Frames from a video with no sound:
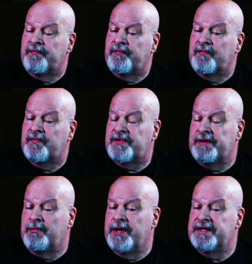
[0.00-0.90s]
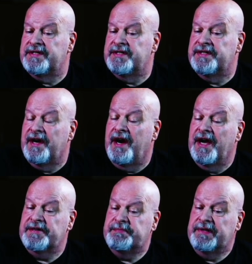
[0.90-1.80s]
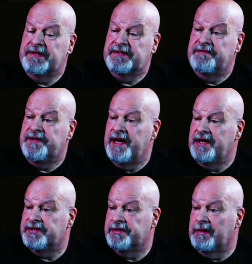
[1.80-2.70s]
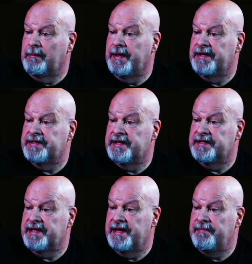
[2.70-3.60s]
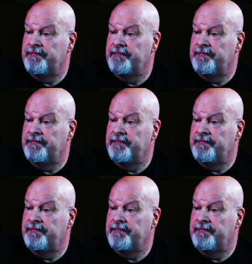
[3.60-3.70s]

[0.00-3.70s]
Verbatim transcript: some ways hospitals have changed a little bit since then.